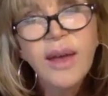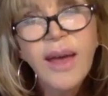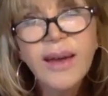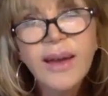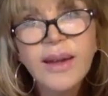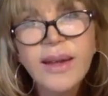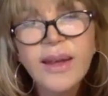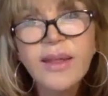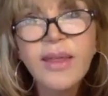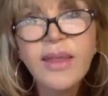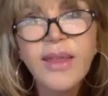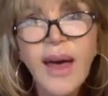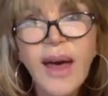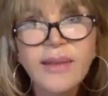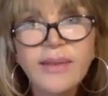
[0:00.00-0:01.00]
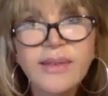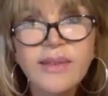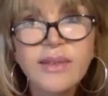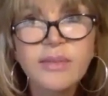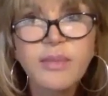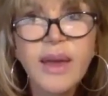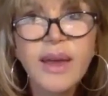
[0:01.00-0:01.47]
And in that
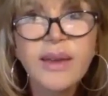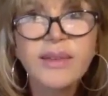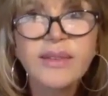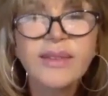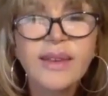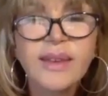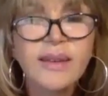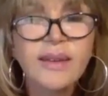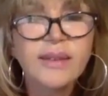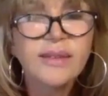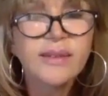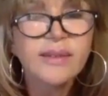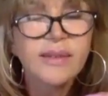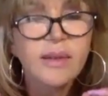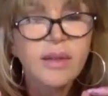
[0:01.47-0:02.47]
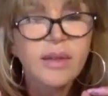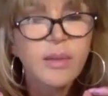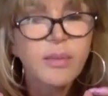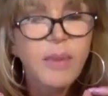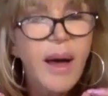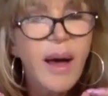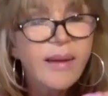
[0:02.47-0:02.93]
space is
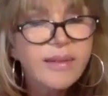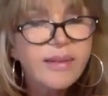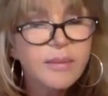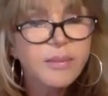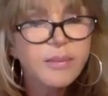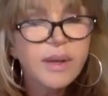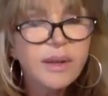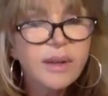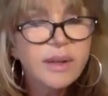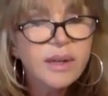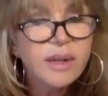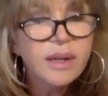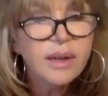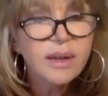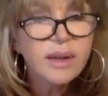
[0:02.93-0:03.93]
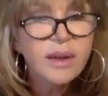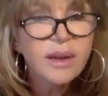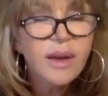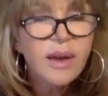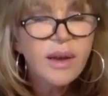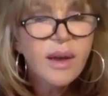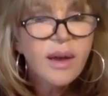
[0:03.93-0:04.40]
the possibility
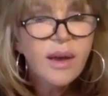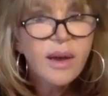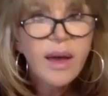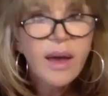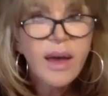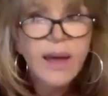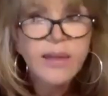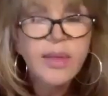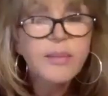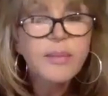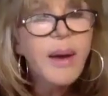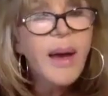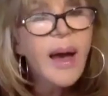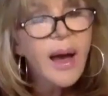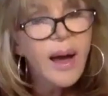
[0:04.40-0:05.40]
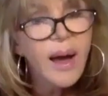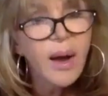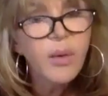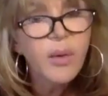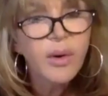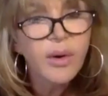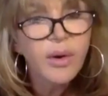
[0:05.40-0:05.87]
and the
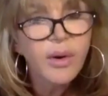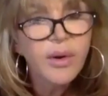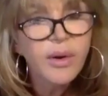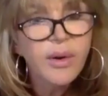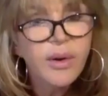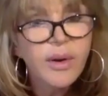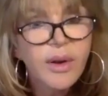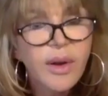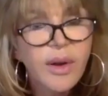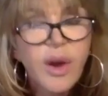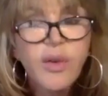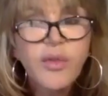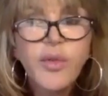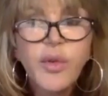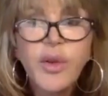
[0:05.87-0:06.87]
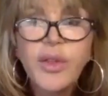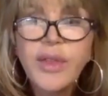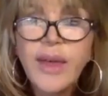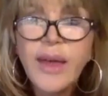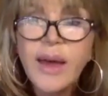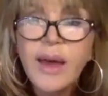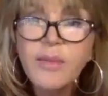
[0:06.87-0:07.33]
power for
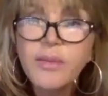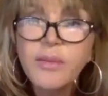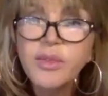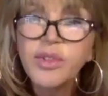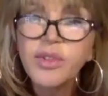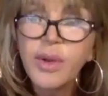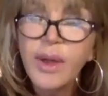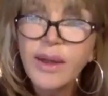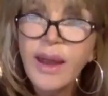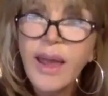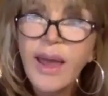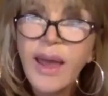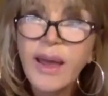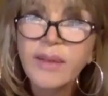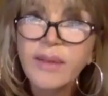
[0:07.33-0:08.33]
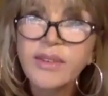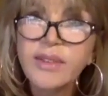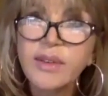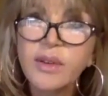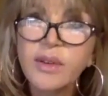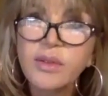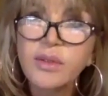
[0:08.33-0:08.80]
them to enhance
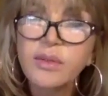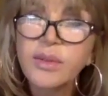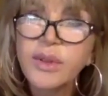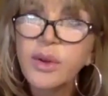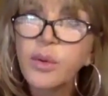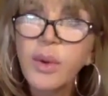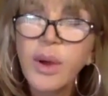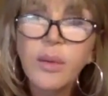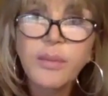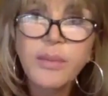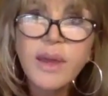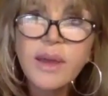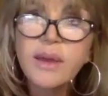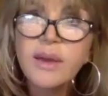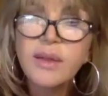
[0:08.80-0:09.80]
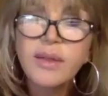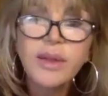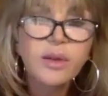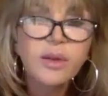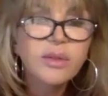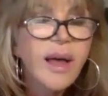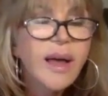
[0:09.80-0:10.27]
their well-being,
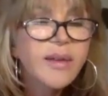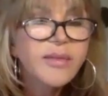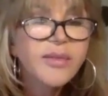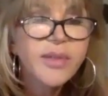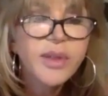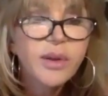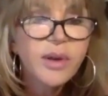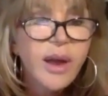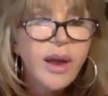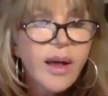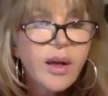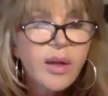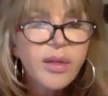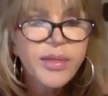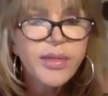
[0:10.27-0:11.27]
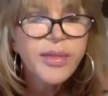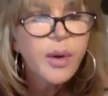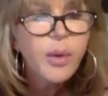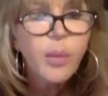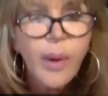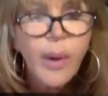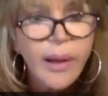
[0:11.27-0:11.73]
their life, their health,
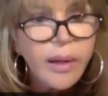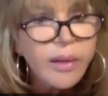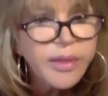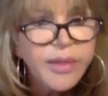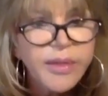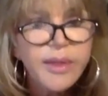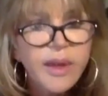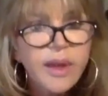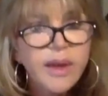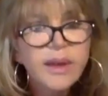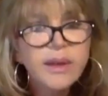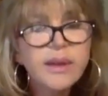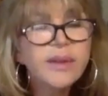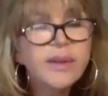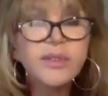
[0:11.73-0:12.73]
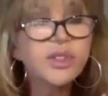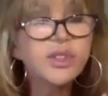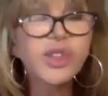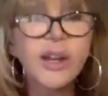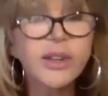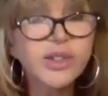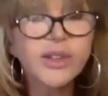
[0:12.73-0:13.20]
their wealth, even
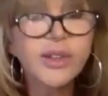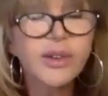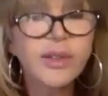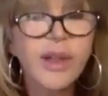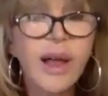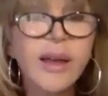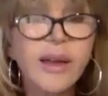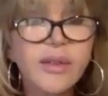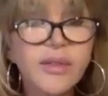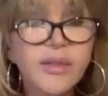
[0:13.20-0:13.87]
change their life.